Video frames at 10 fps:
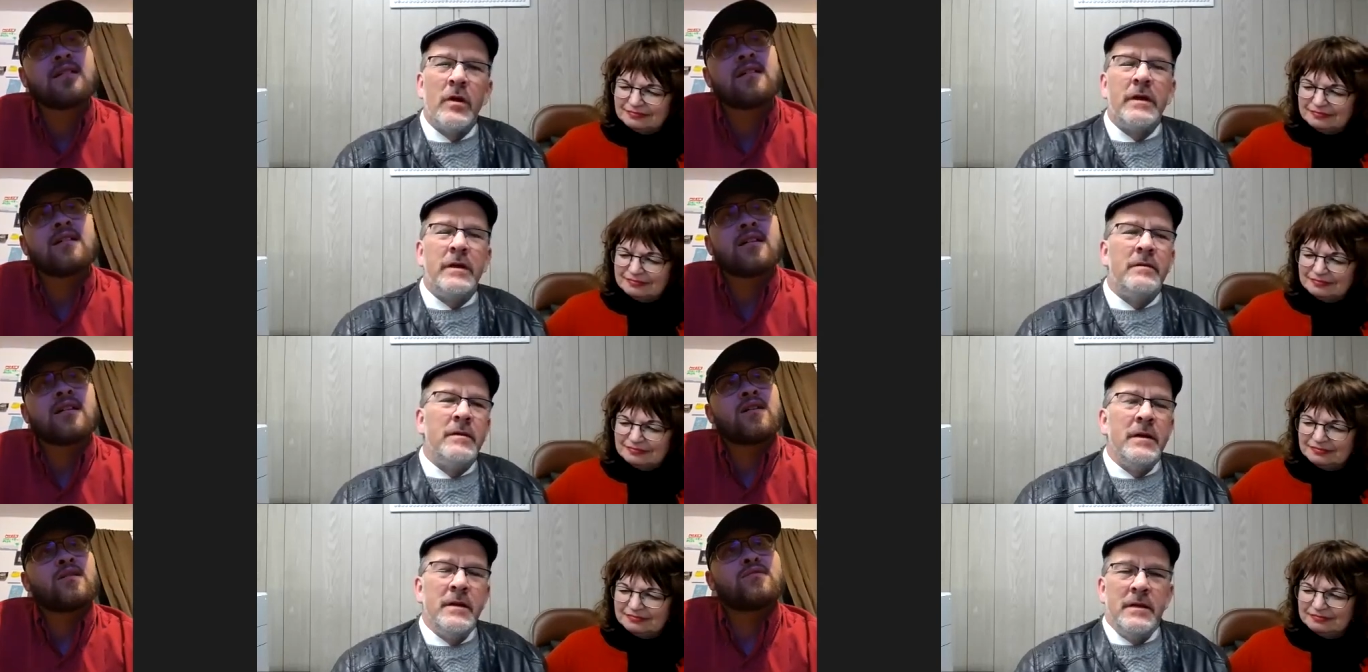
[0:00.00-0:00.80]
Speaker 1: really
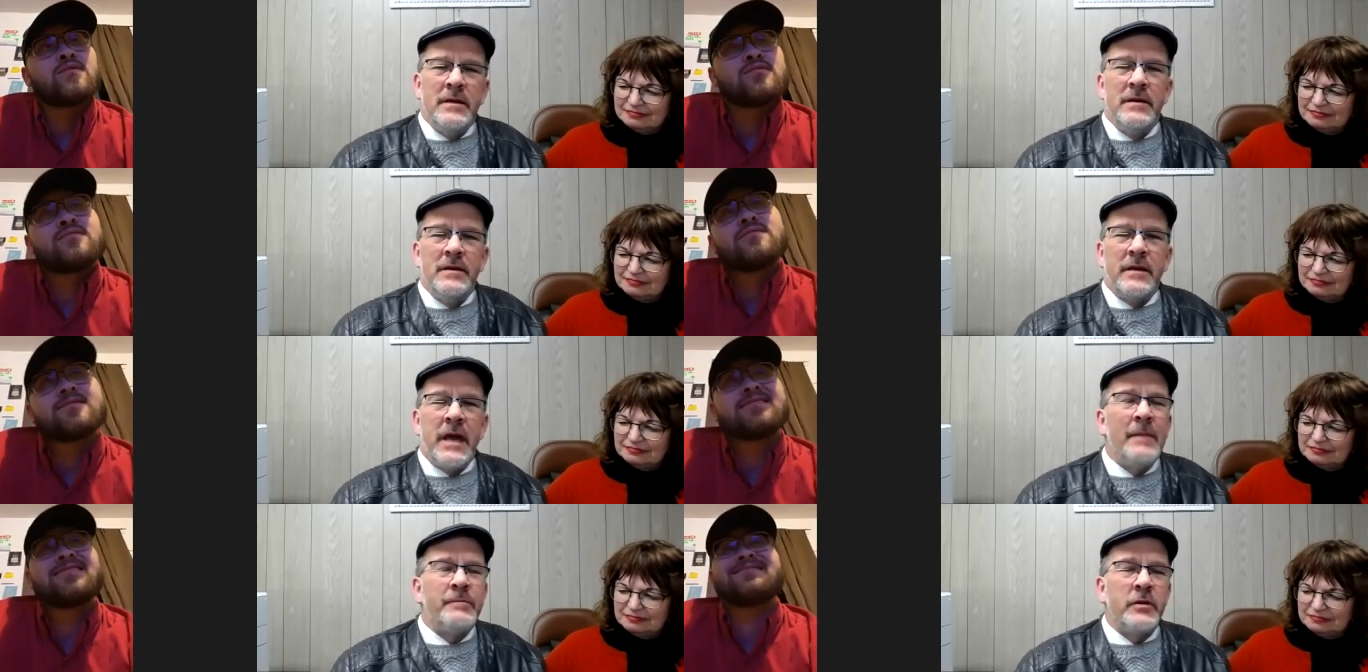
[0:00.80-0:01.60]

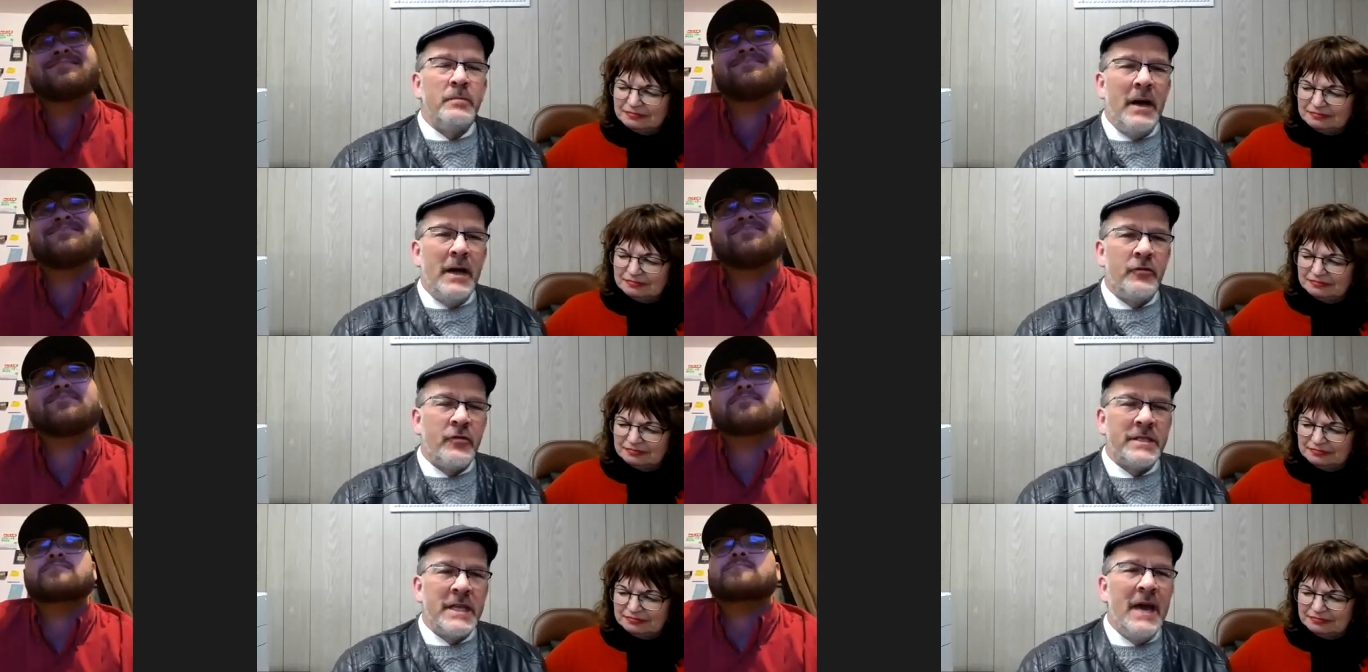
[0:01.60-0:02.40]
captured my
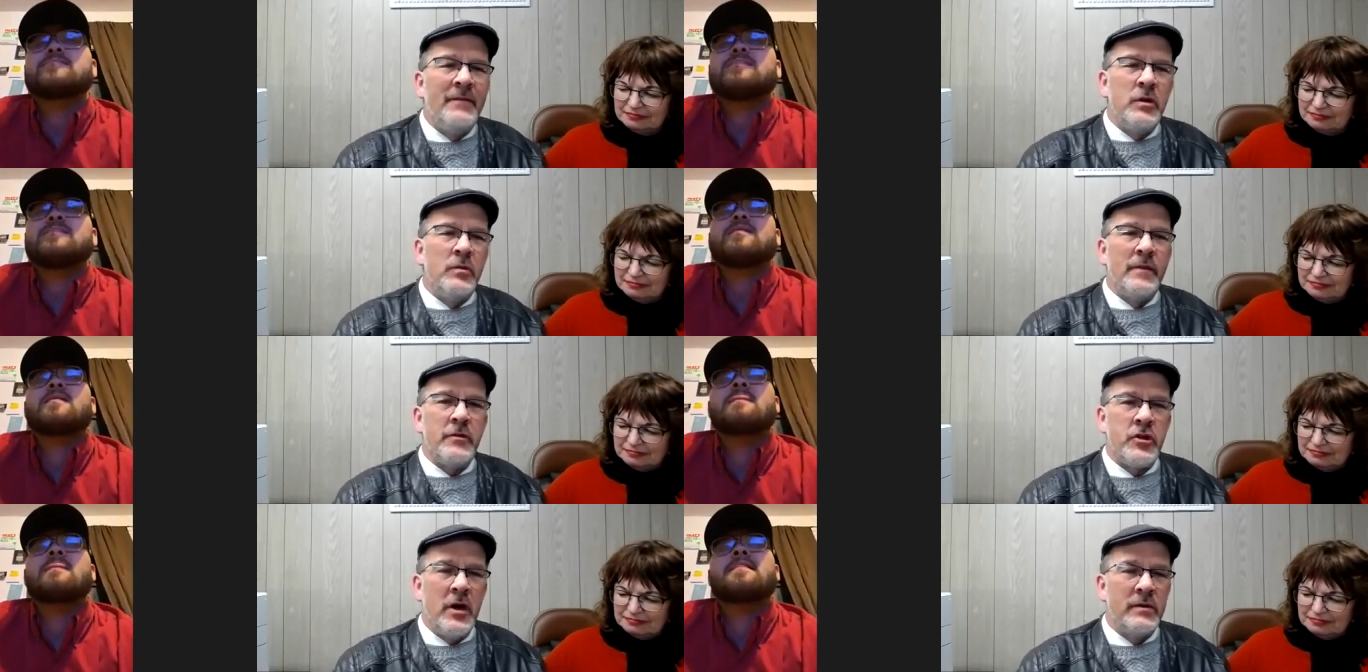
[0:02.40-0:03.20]
interest in having you on
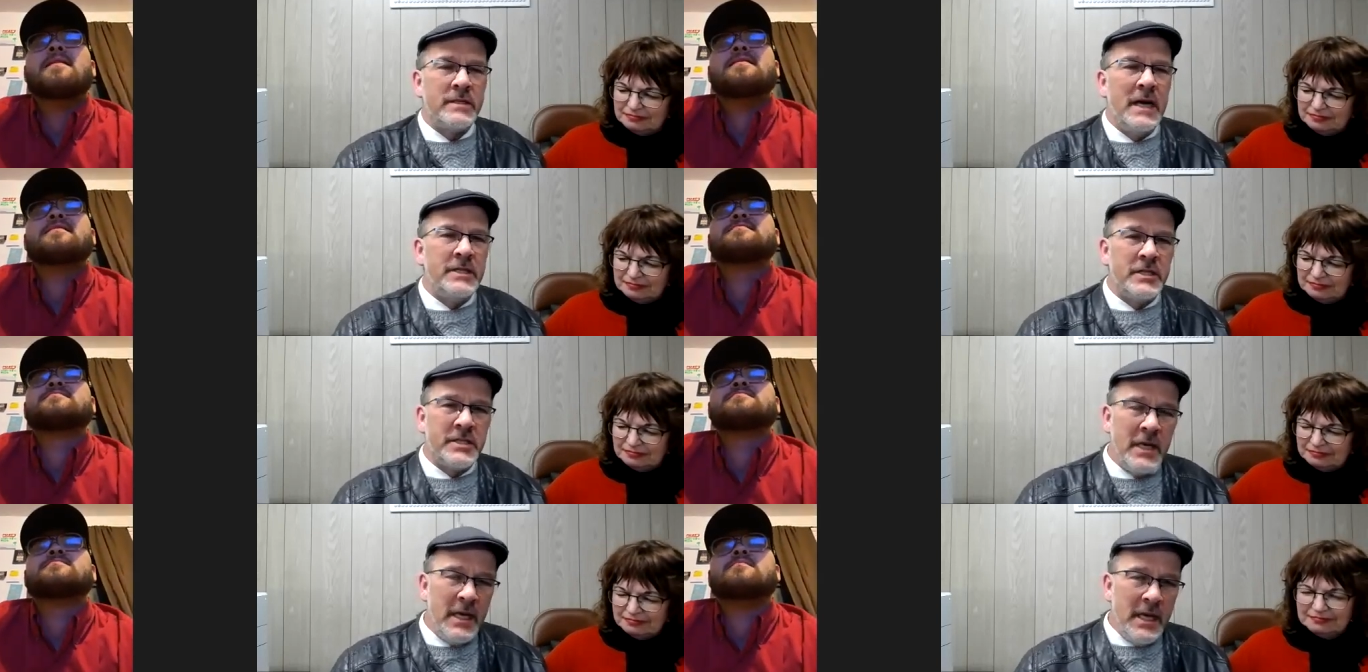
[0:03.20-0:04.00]
the show is not
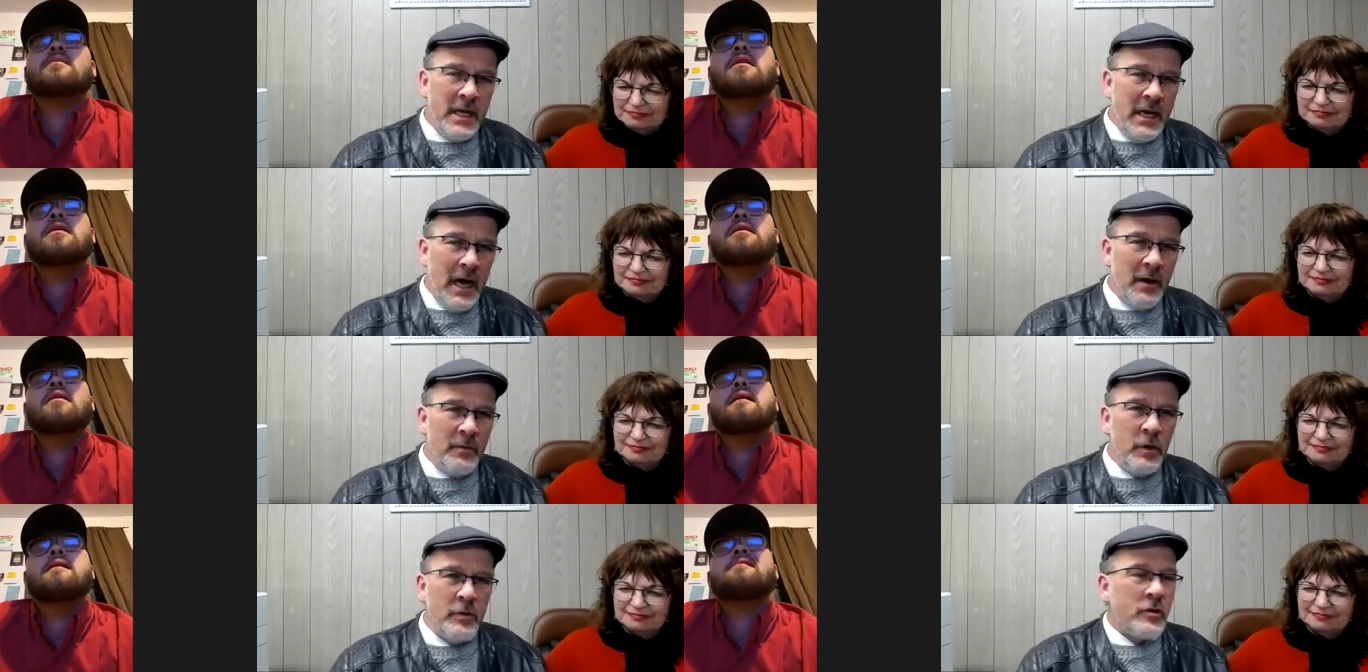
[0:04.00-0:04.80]
just
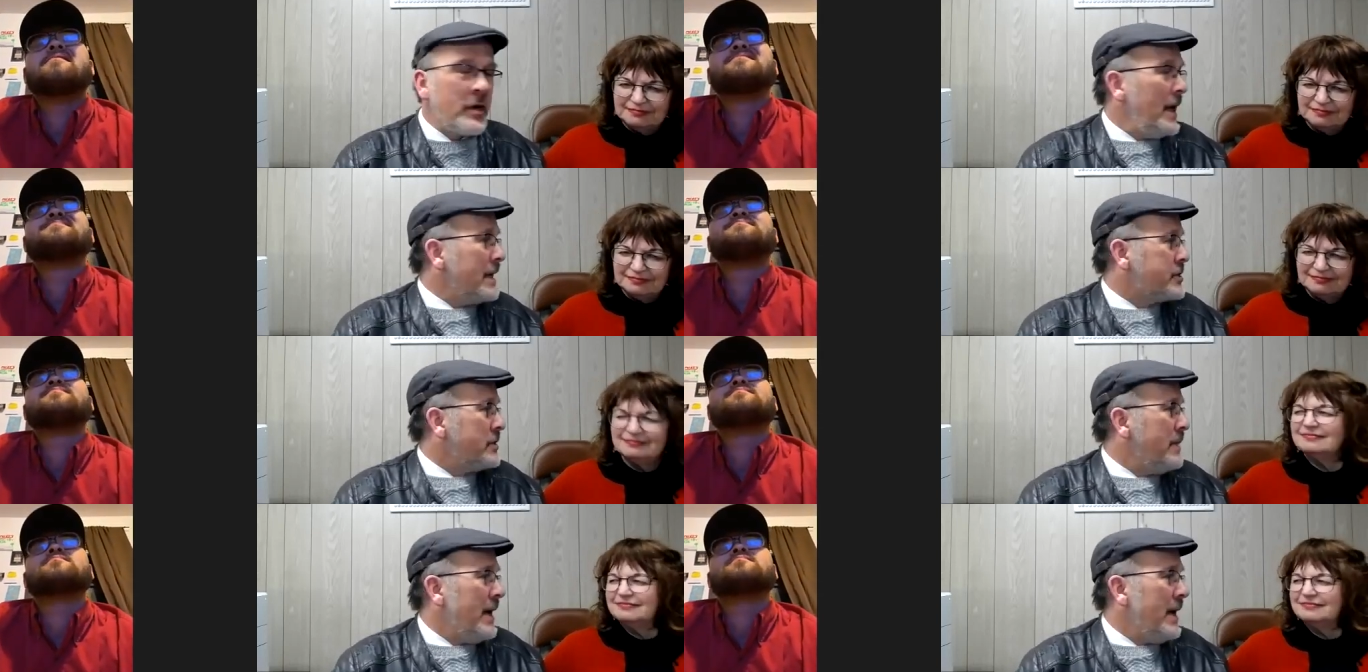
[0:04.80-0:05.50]
our mutual connection